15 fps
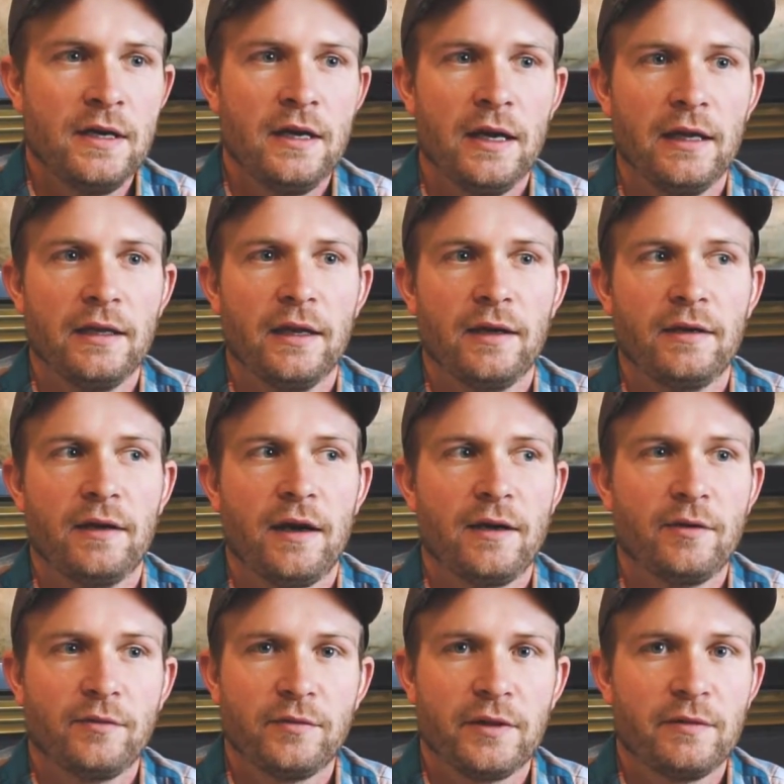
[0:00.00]
And I
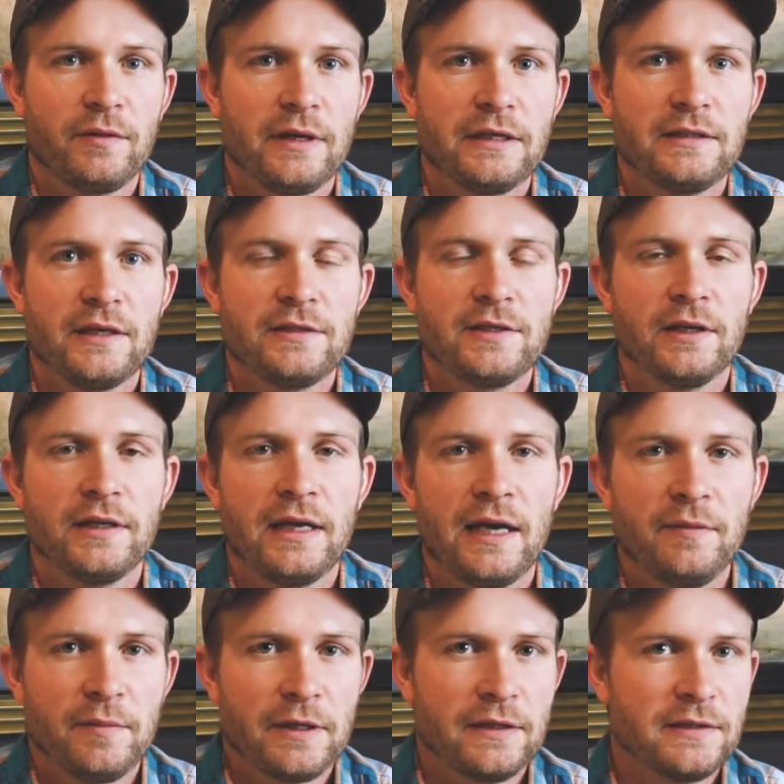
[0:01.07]
don't really want to touch on
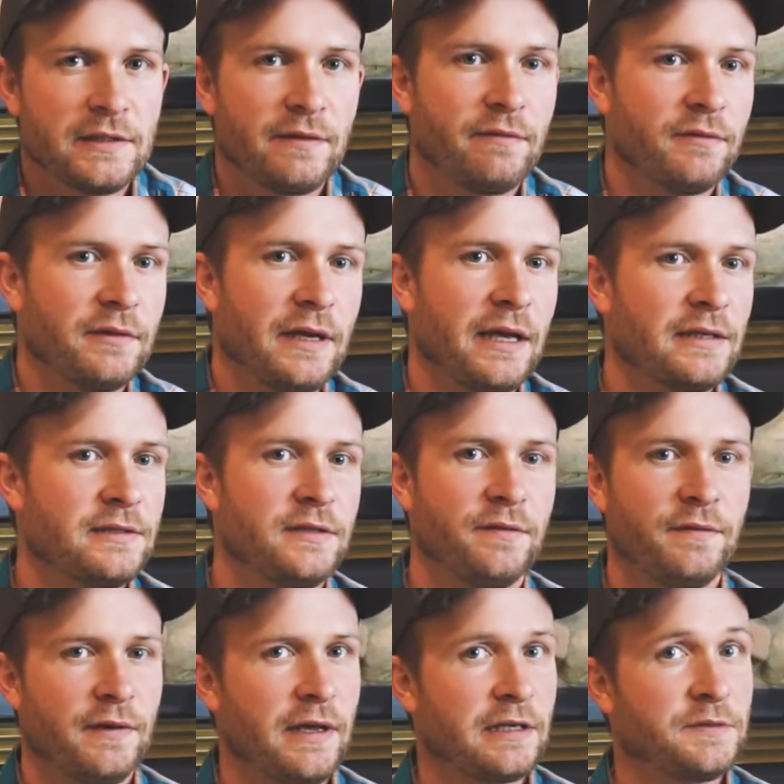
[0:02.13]
that because everyone has
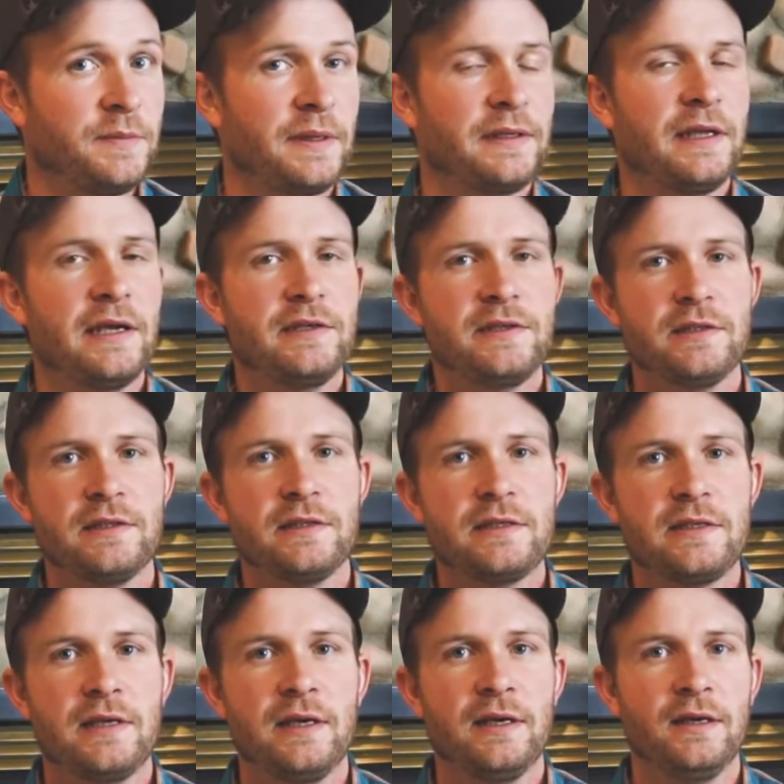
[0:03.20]
different expectations,